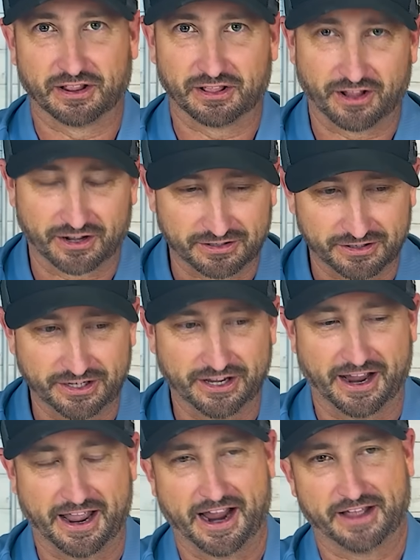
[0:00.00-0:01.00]
luckily
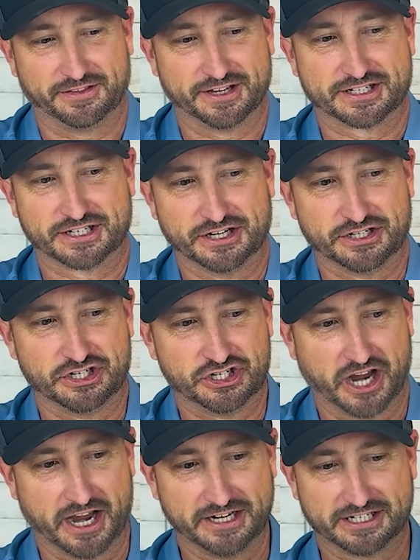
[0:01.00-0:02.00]
I had this
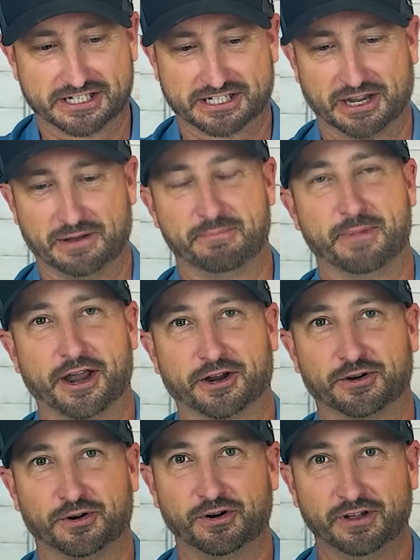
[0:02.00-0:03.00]
Jase
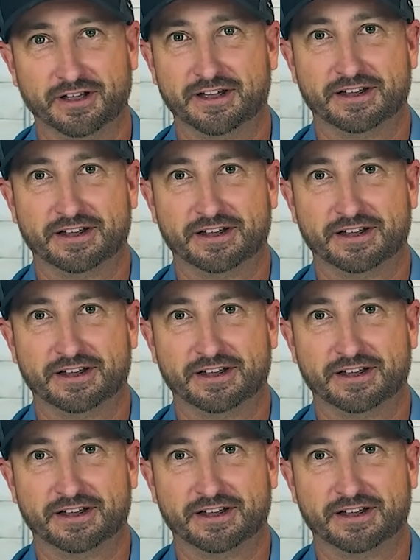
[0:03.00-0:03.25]
Medical